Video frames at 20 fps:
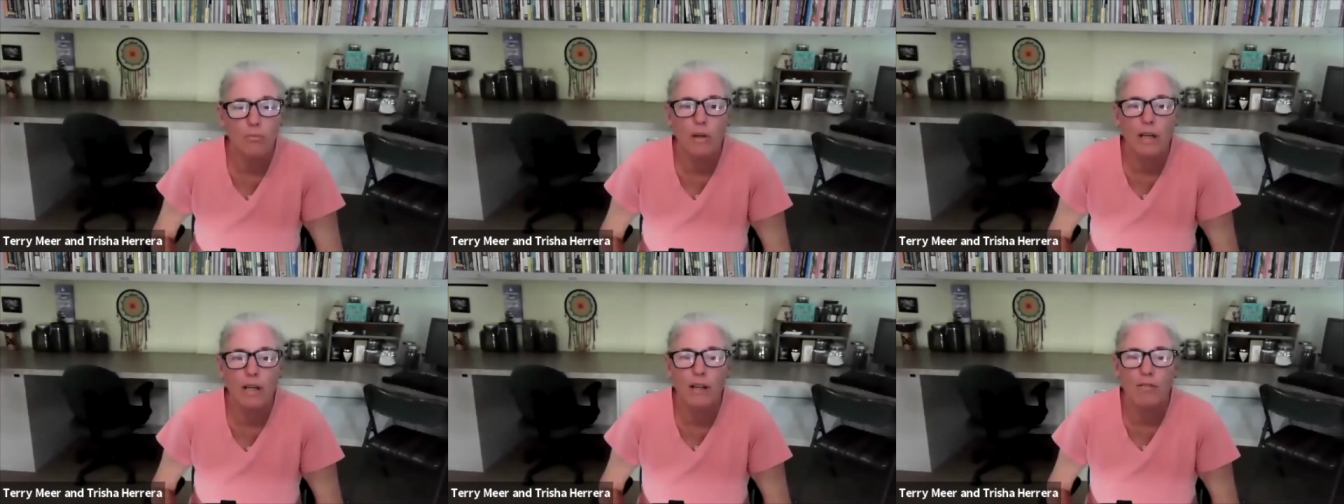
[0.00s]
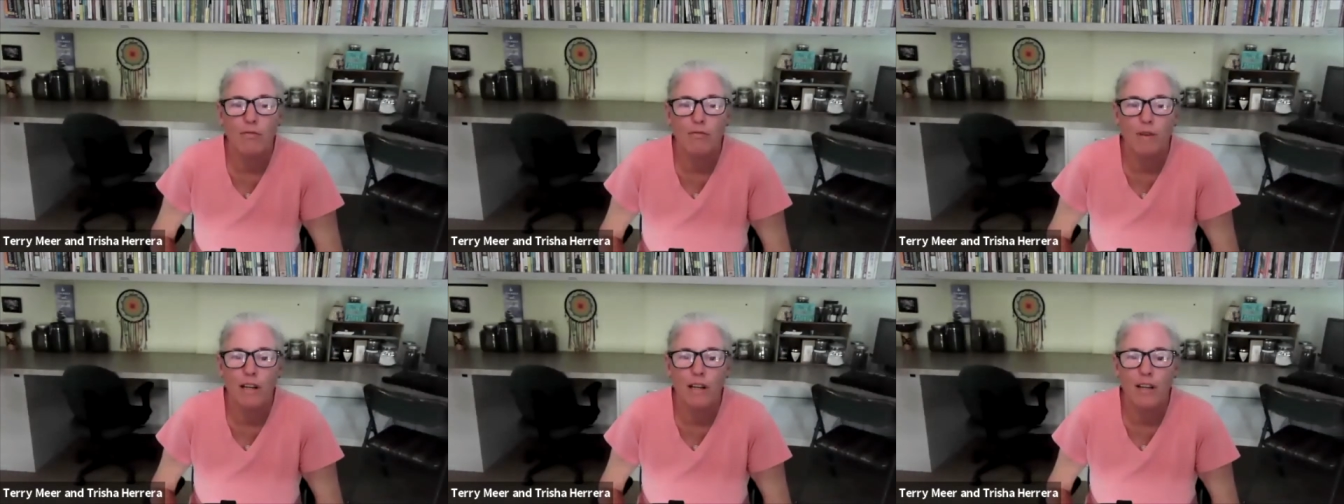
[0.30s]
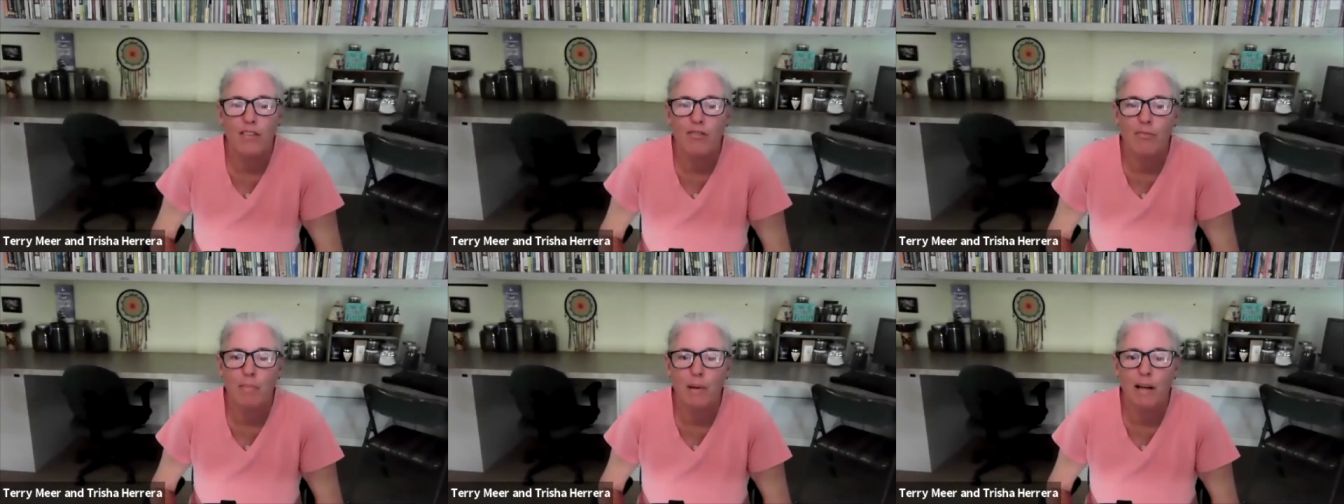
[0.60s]
when a
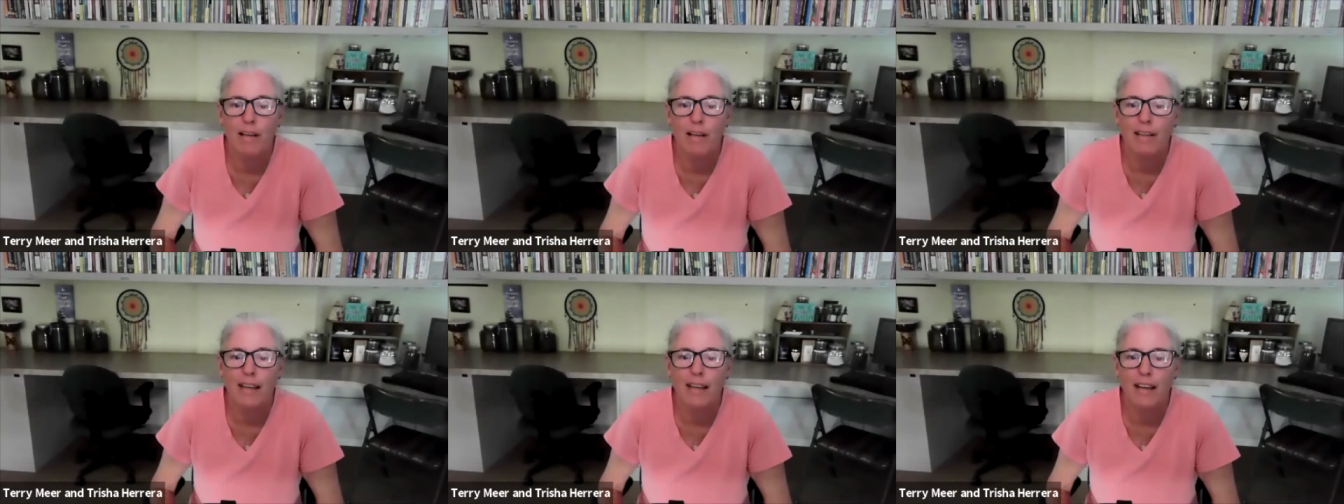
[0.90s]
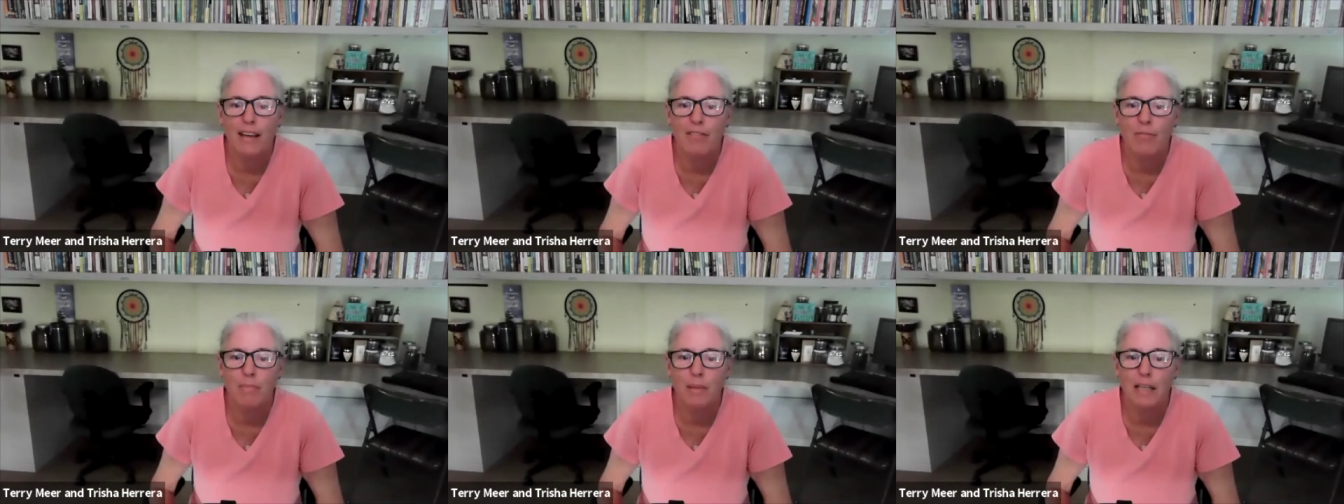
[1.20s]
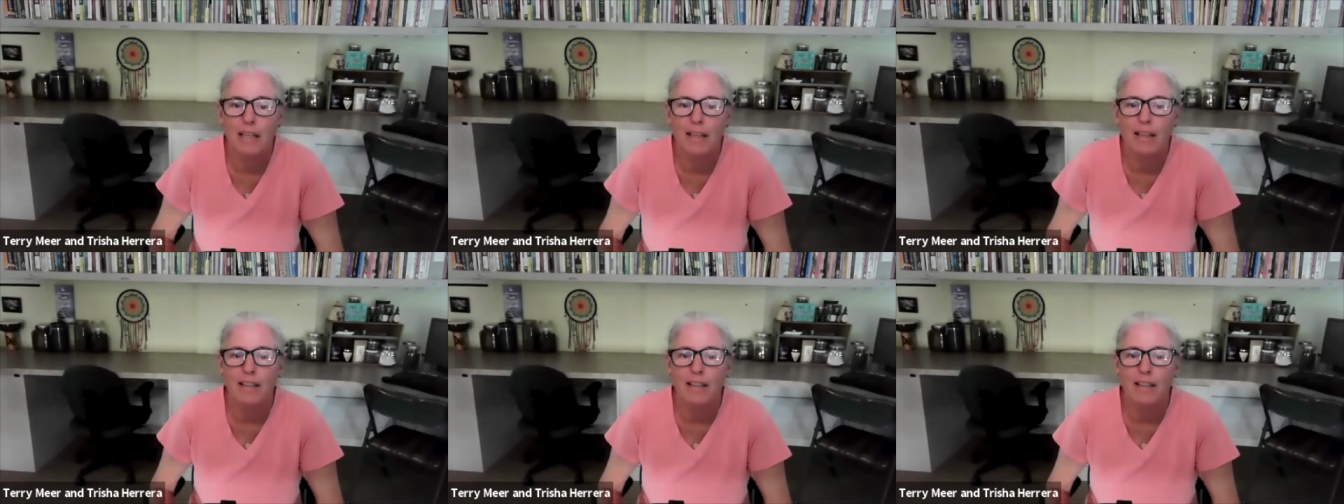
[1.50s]
friend of mine gave
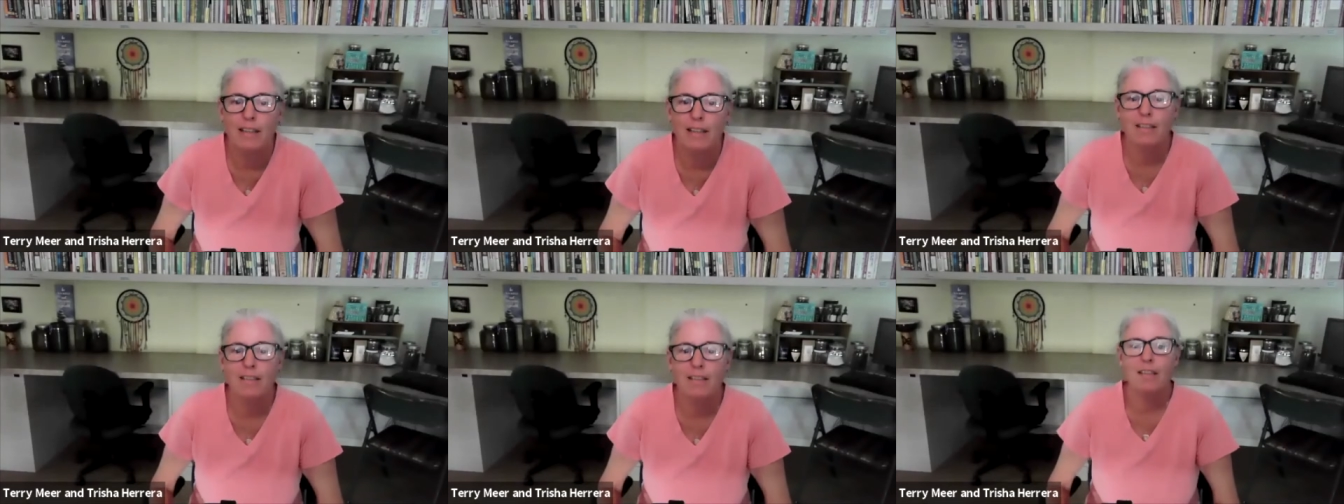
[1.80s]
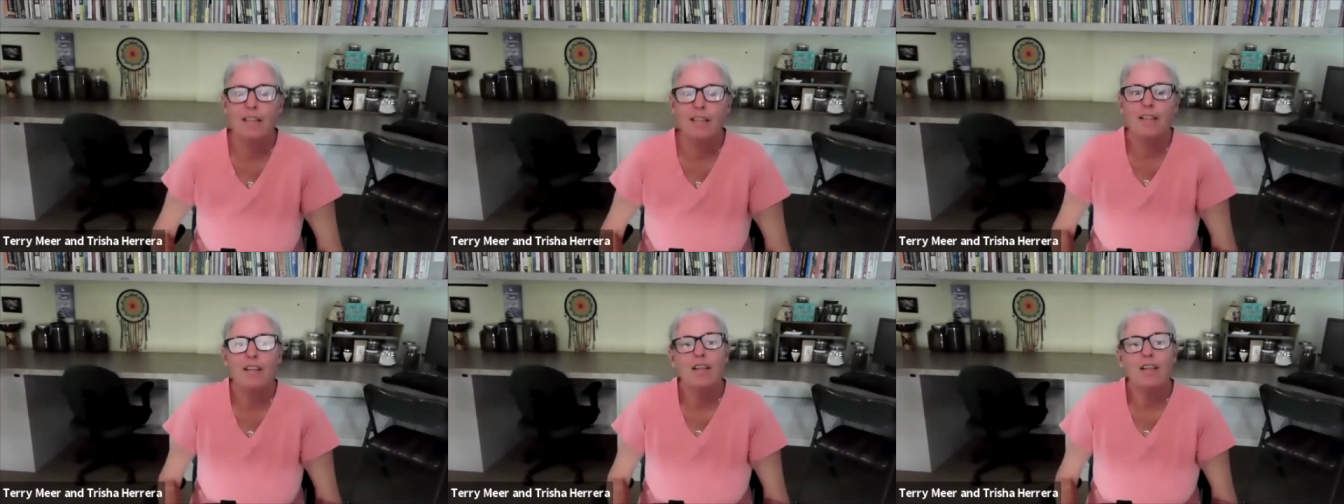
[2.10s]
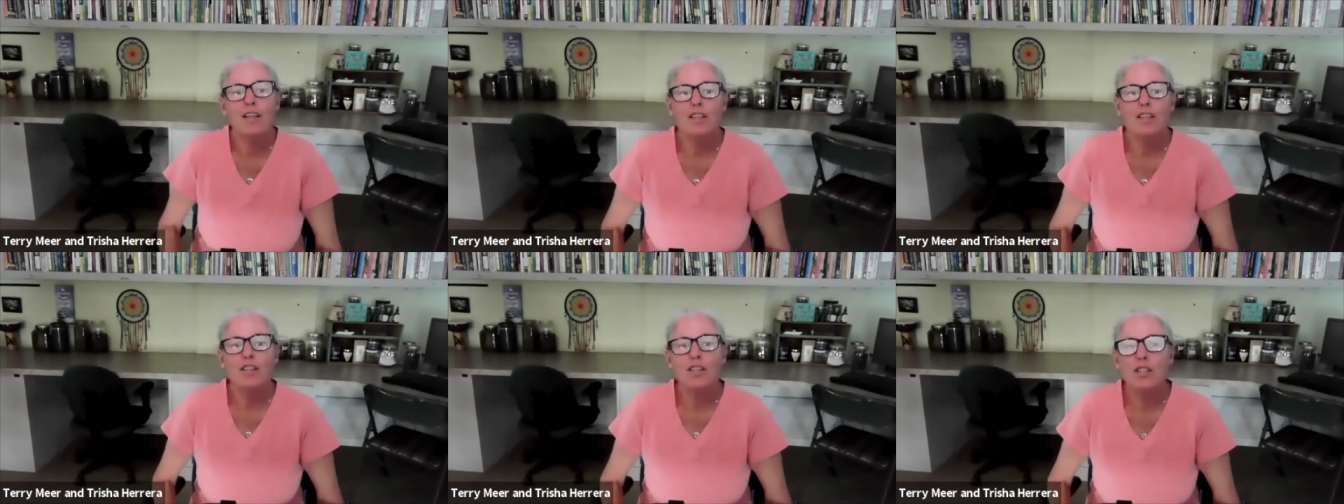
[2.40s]
me a
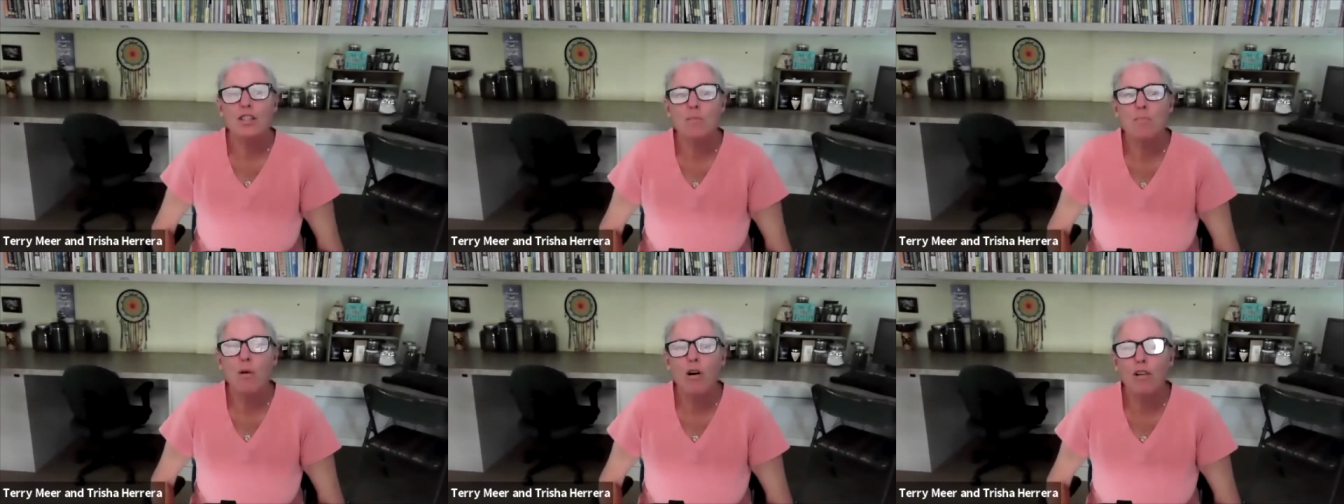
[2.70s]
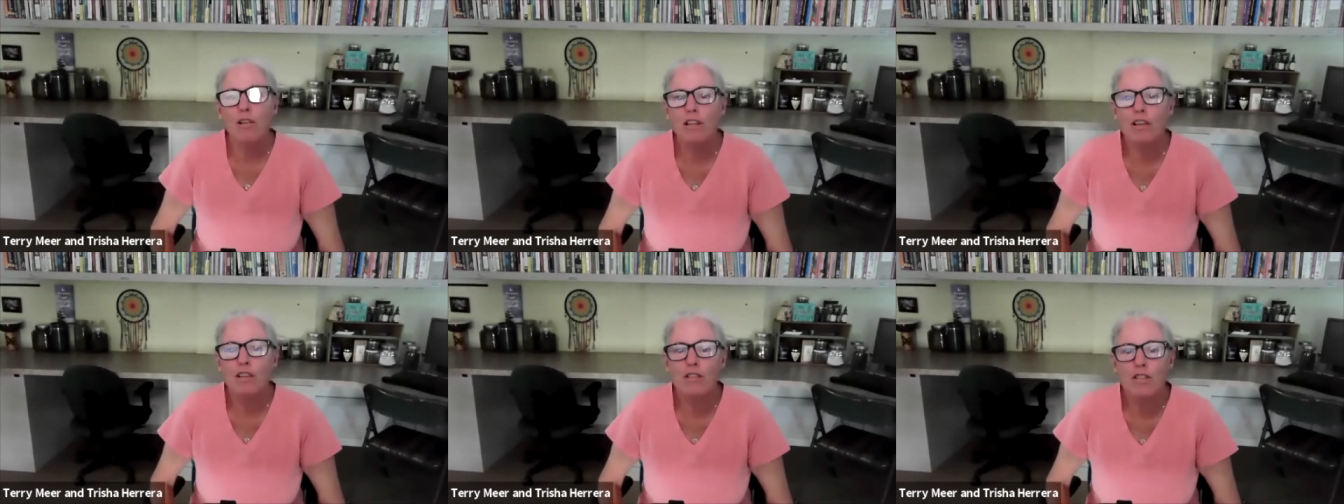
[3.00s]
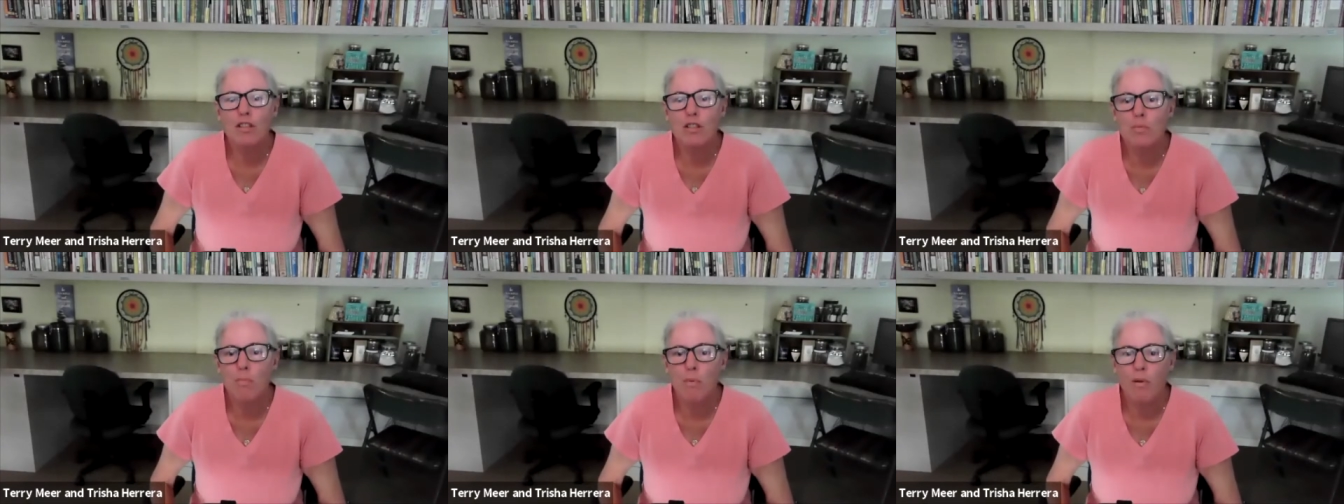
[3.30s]
small little
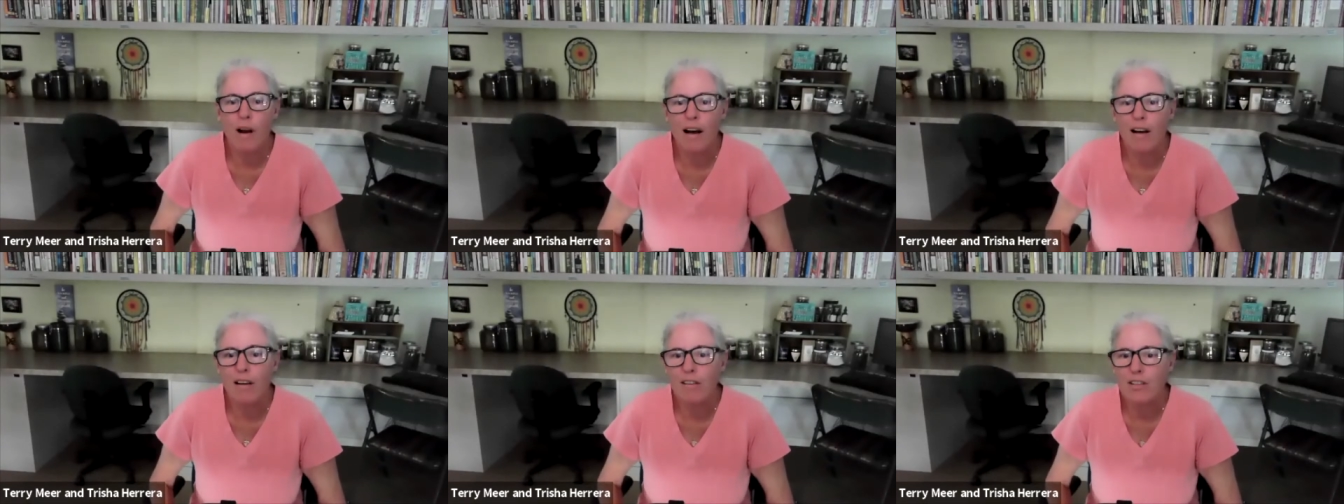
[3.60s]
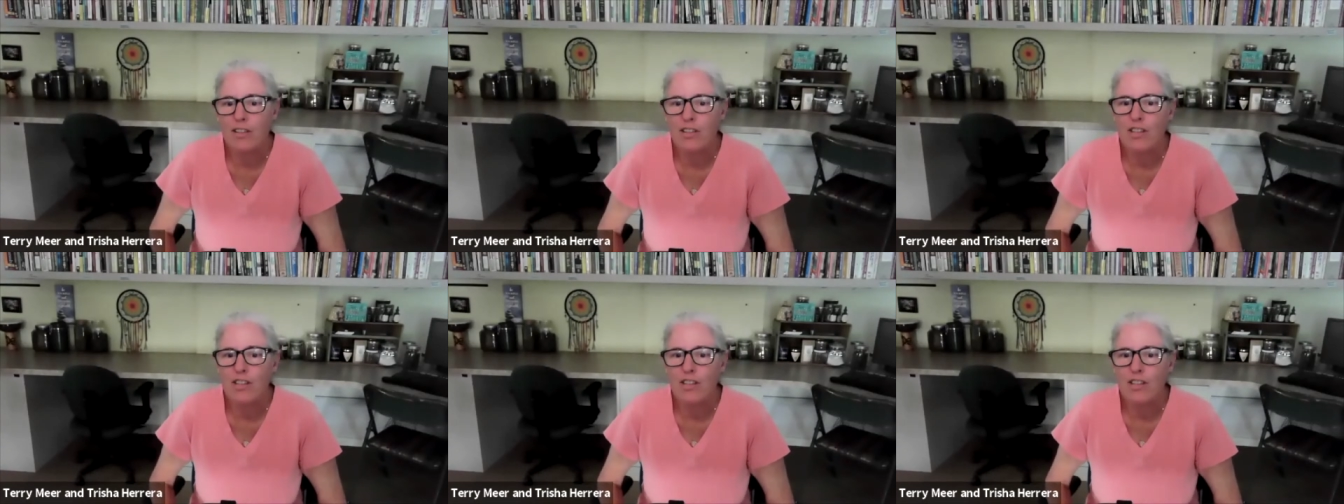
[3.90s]
sprout.